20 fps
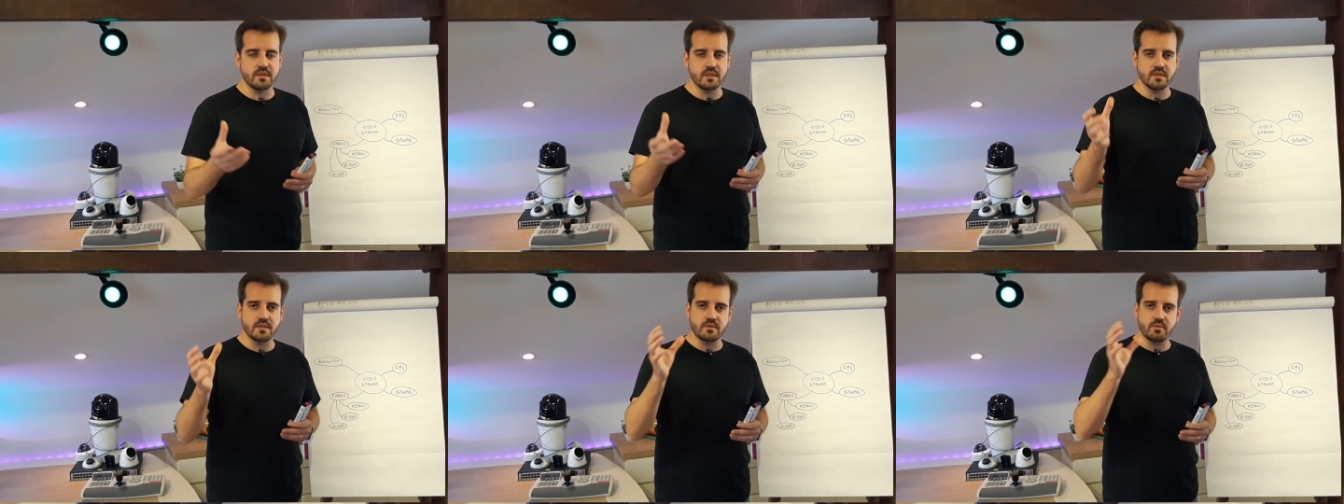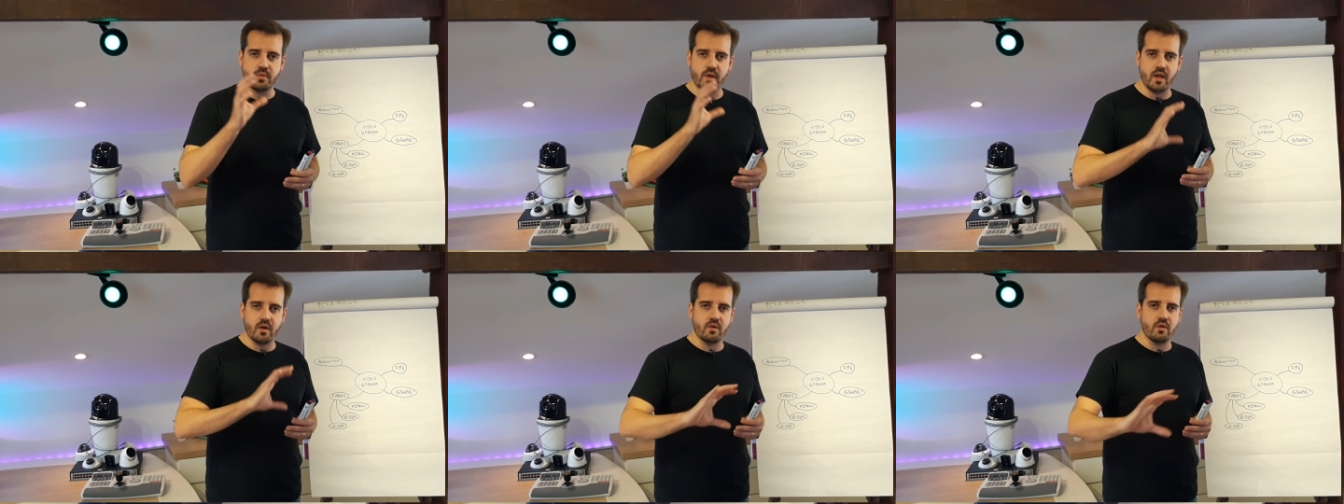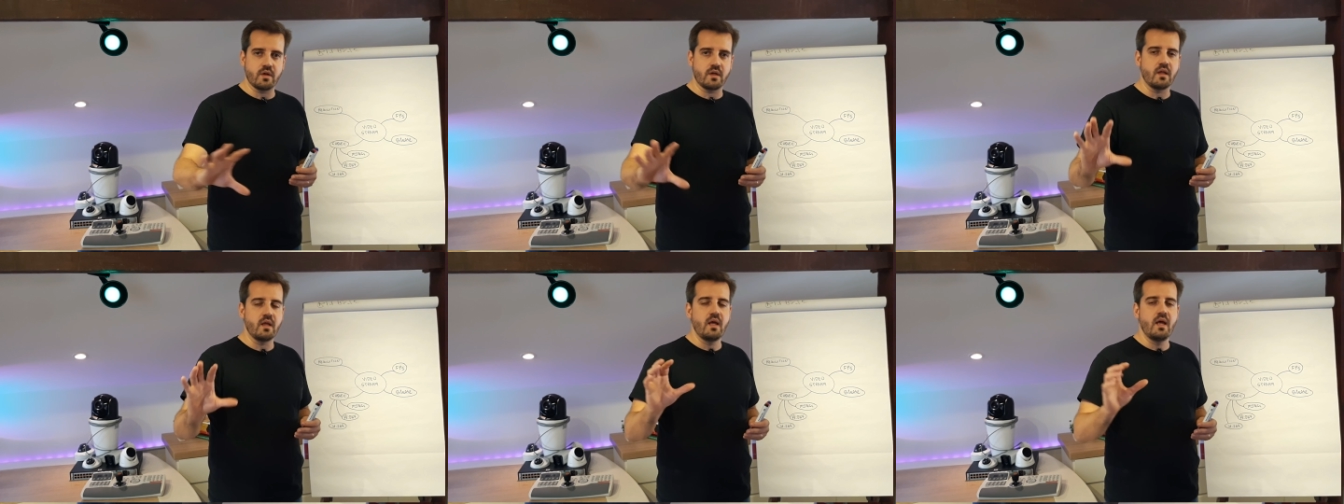just
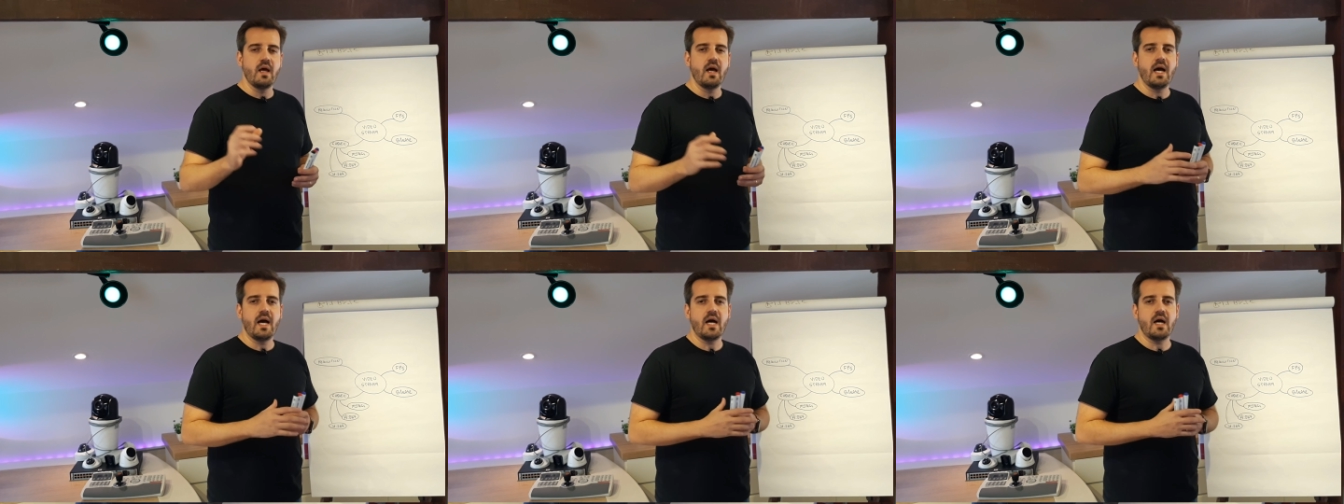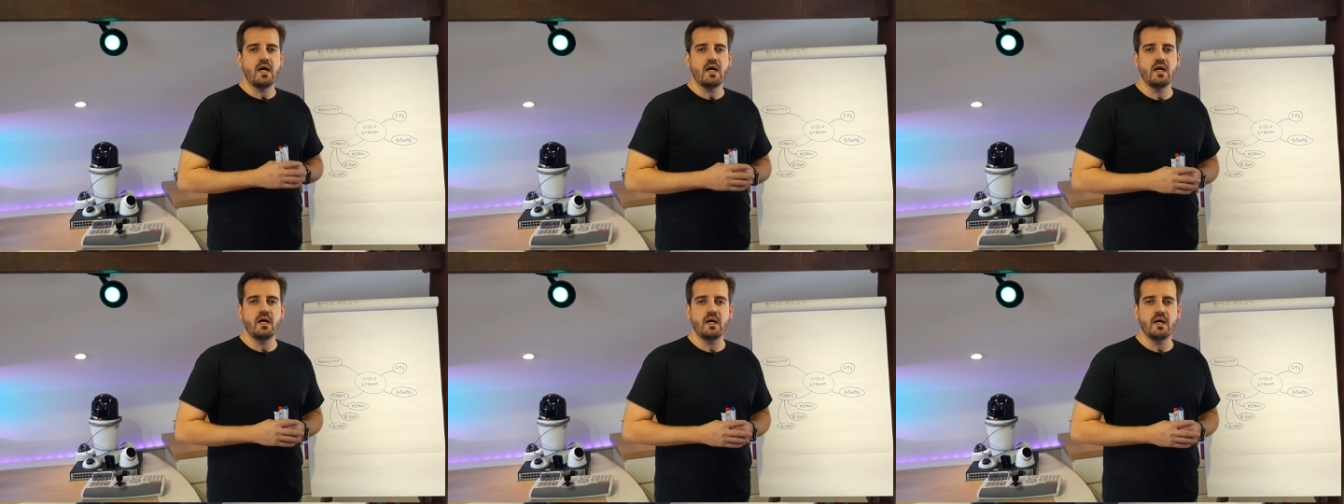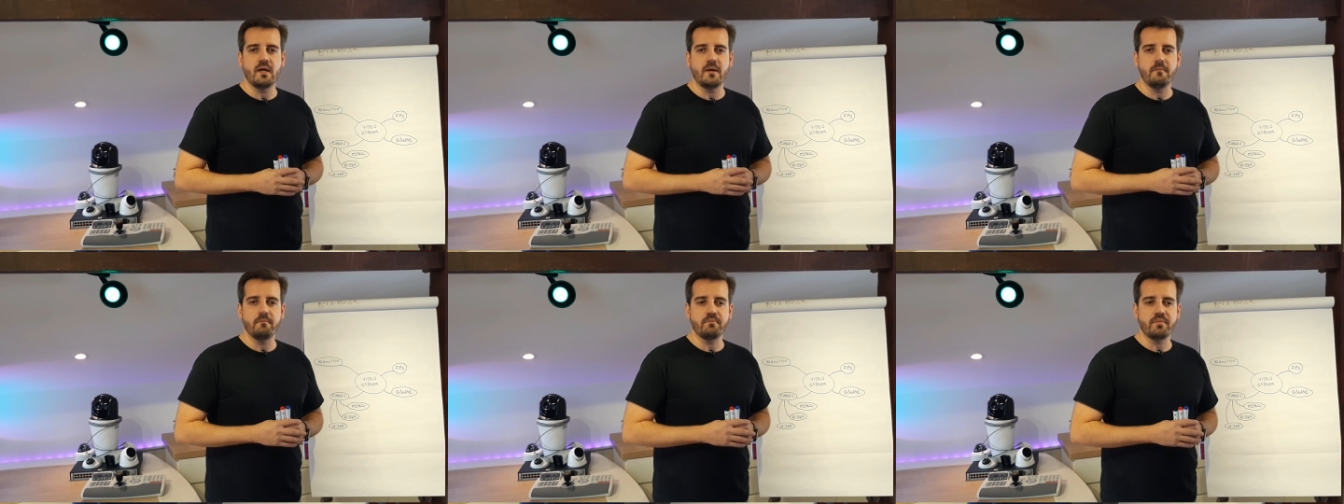record
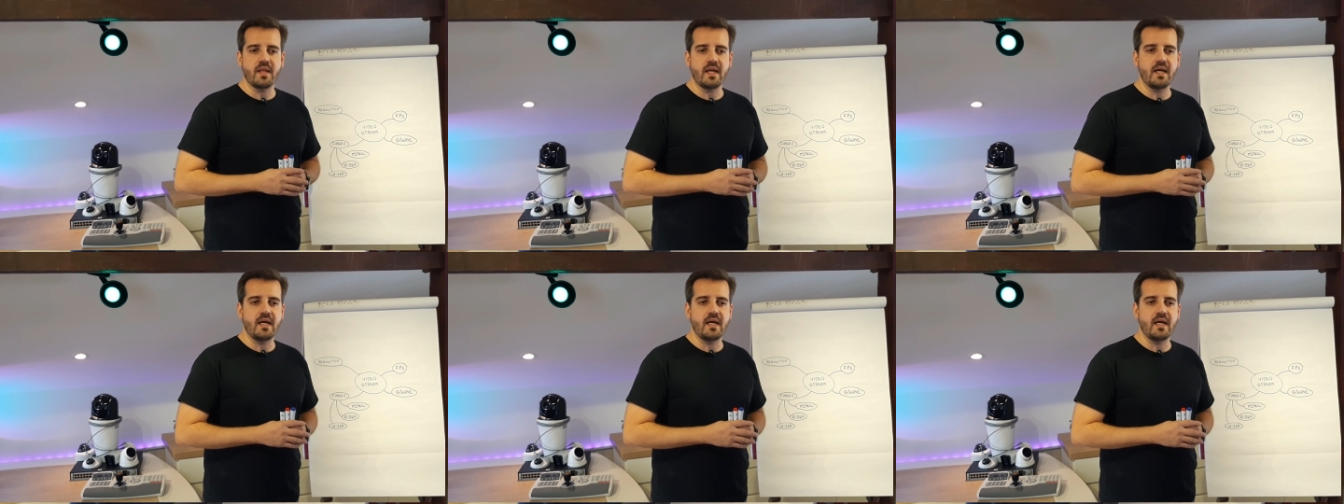a